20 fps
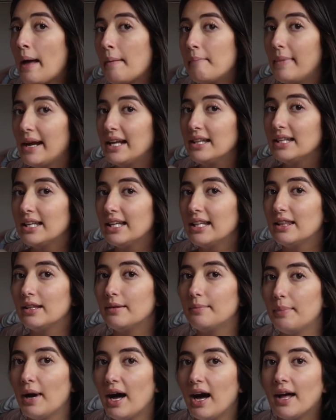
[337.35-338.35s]
mainly
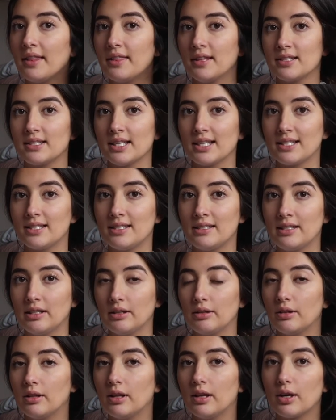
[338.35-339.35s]
the part that's like
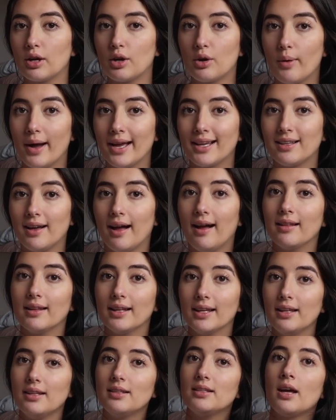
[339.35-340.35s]
still quite
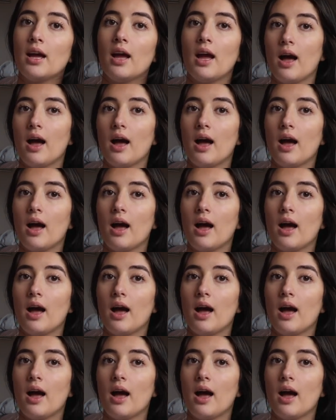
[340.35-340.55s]
colored.